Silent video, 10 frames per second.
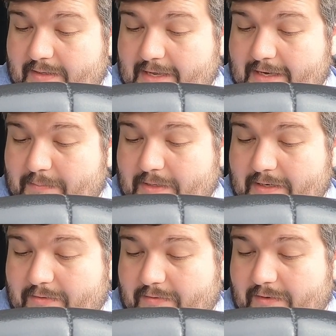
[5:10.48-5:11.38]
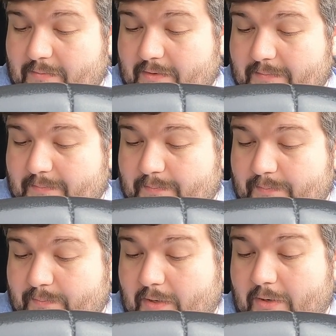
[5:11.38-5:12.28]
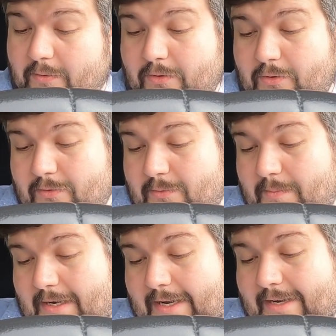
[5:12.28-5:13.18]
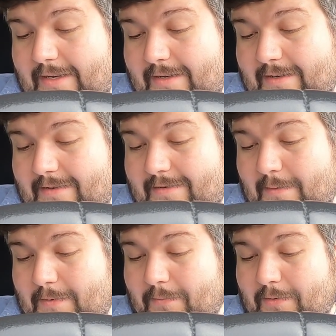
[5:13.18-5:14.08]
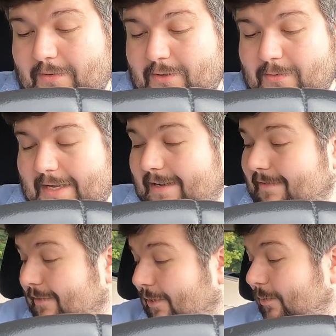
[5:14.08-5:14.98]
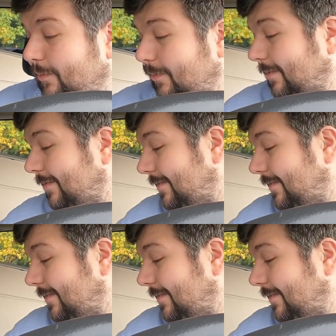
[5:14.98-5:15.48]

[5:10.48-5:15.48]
that could be an interesting one. Oh, used by September 2002.